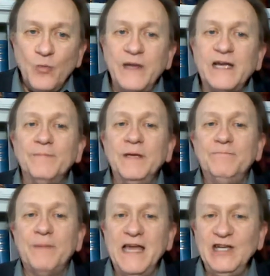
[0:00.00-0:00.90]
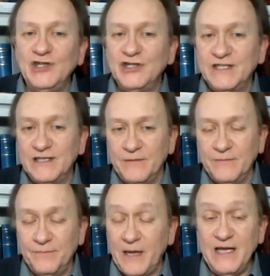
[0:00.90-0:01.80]
We can be patient in
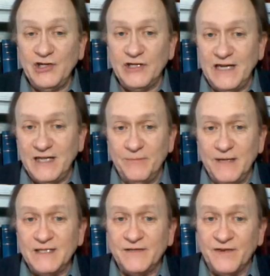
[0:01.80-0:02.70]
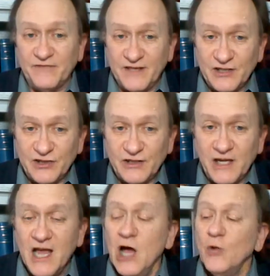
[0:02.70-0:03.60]
the midst of affliction.